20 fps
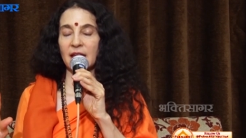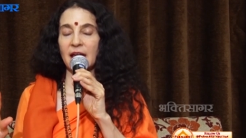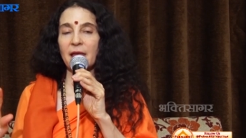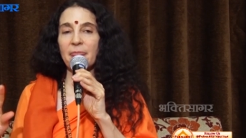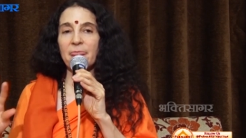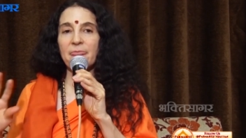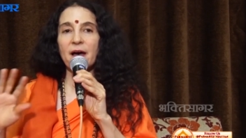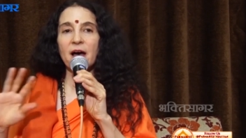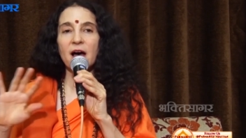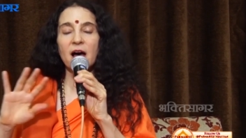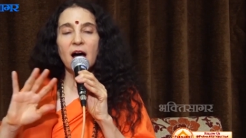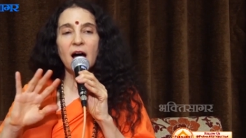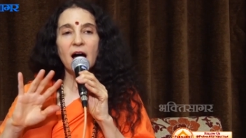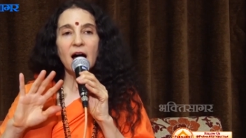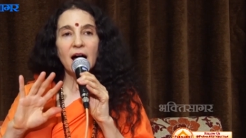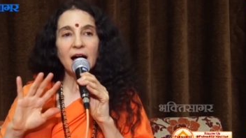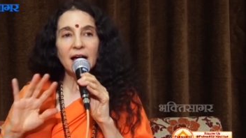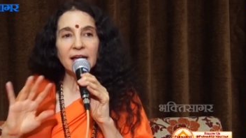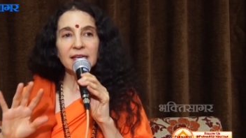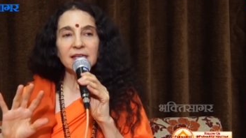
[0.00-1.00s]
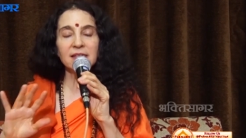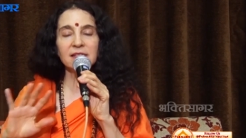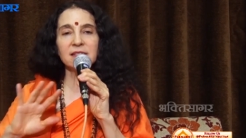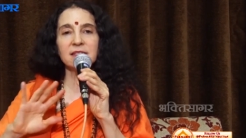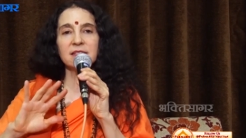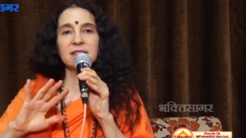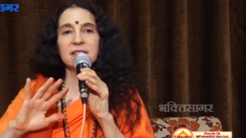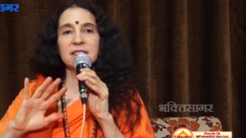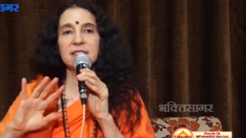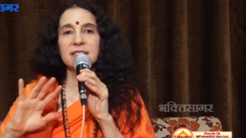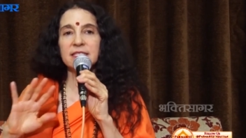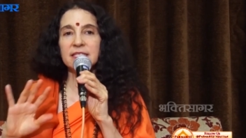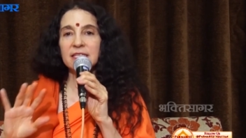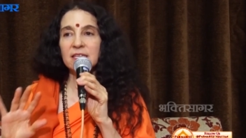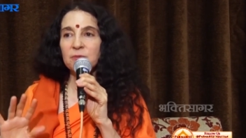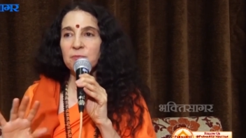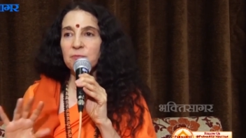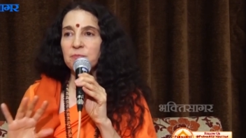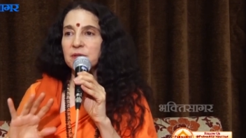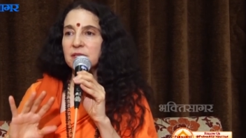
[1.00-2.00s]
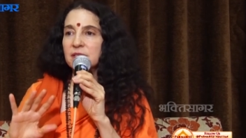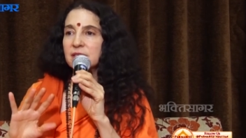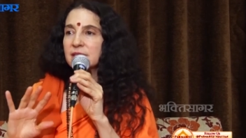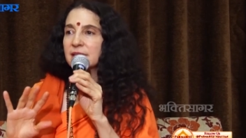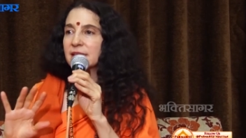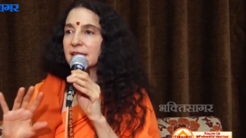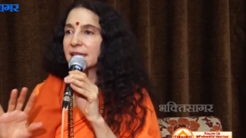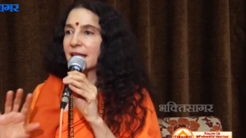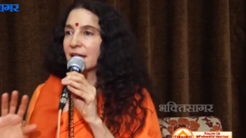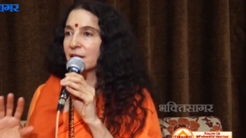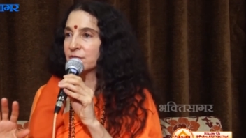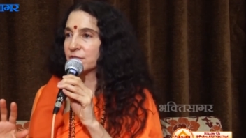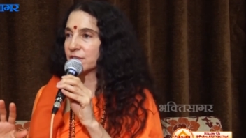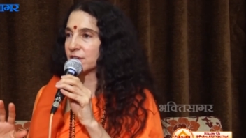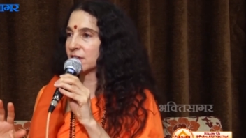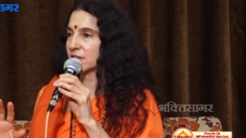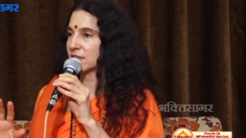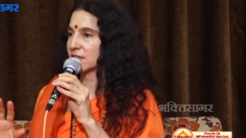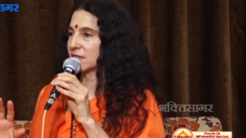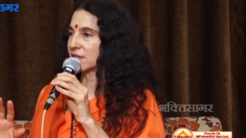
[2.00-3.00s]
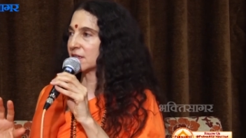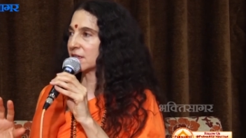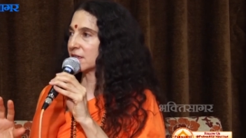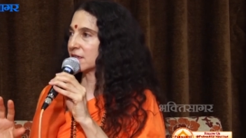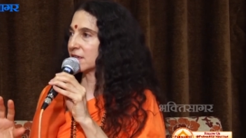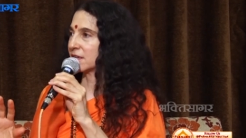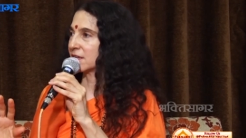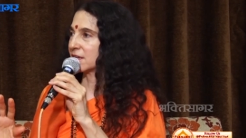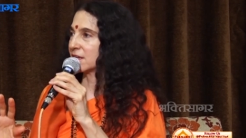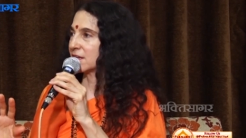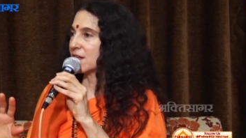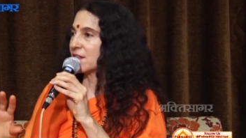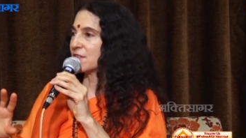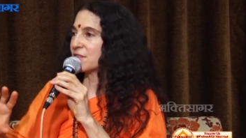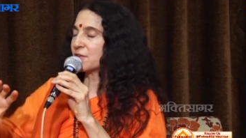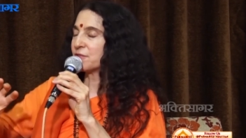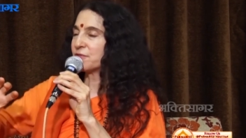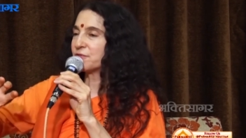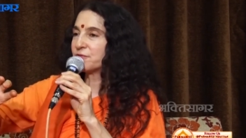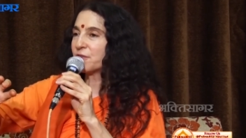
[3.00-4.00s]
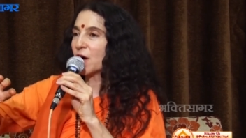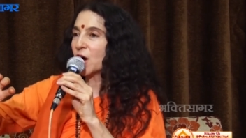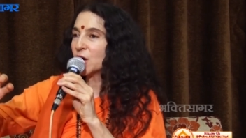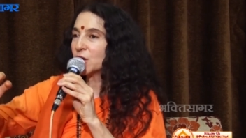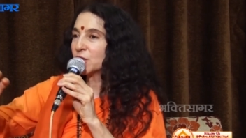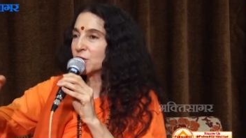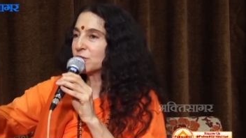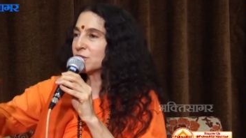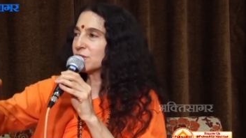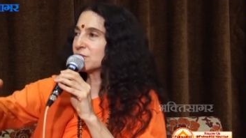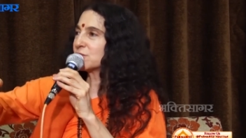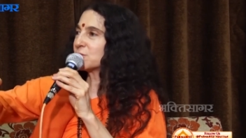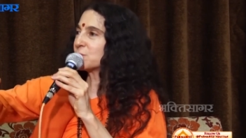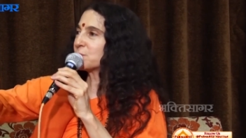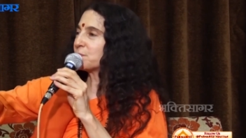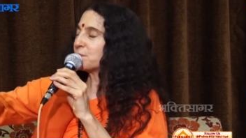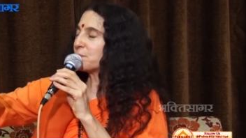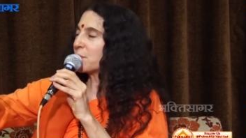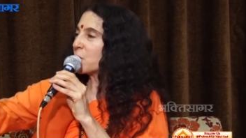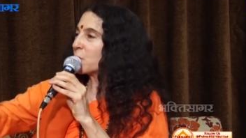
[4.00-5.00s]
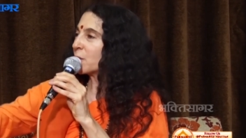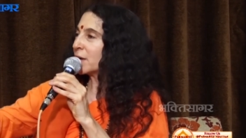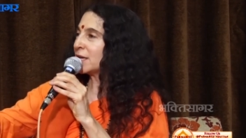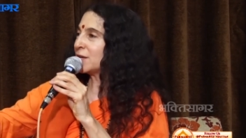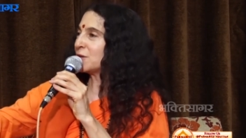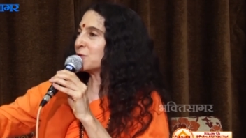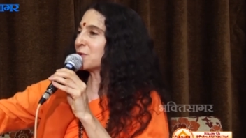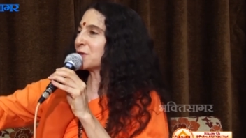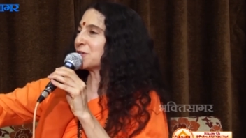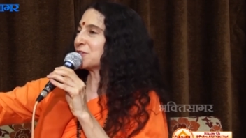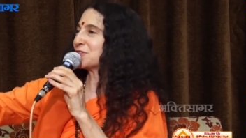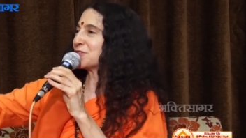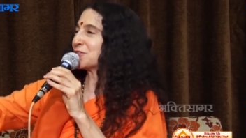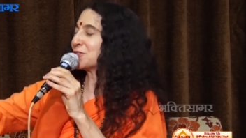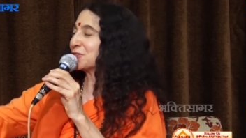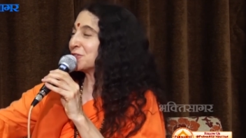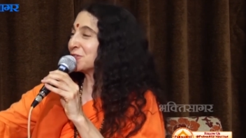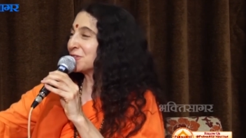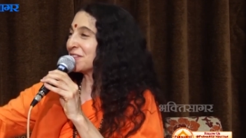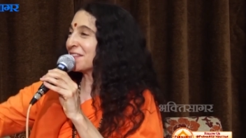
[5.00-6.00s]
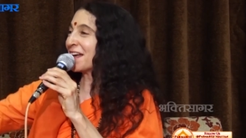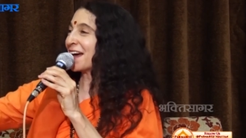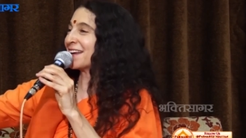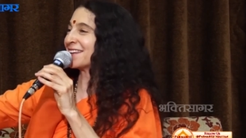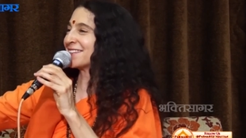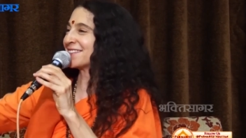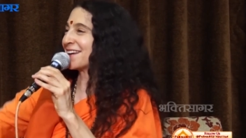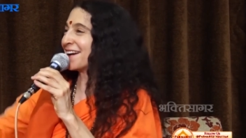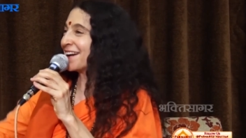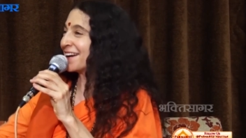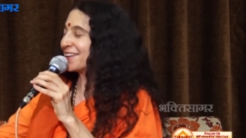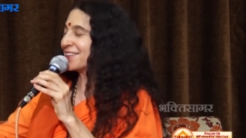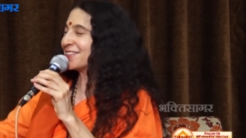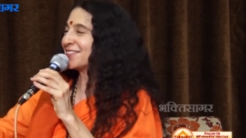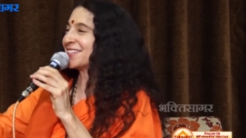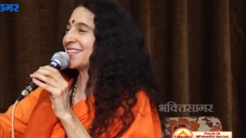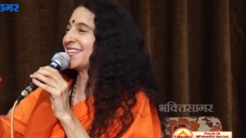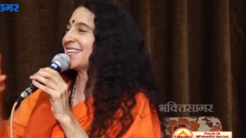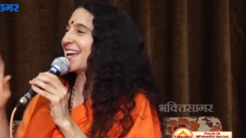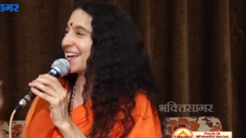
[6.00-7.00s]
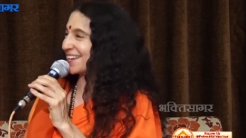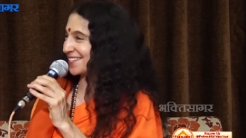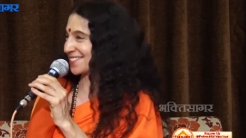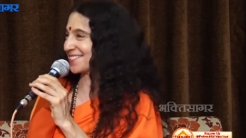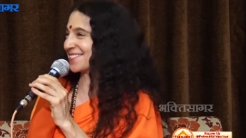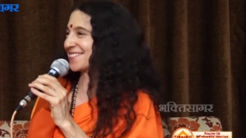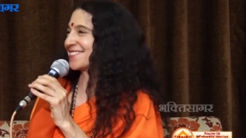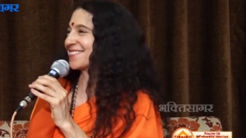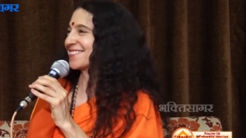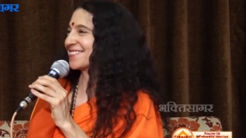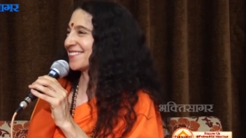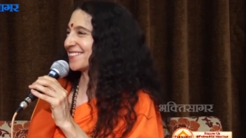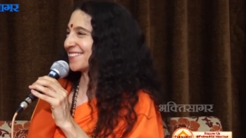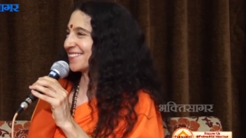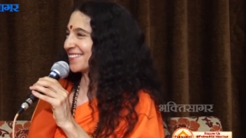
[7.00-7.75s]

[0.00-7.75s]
At the highest, deepest level, the farthest point you can turn that dial, yes.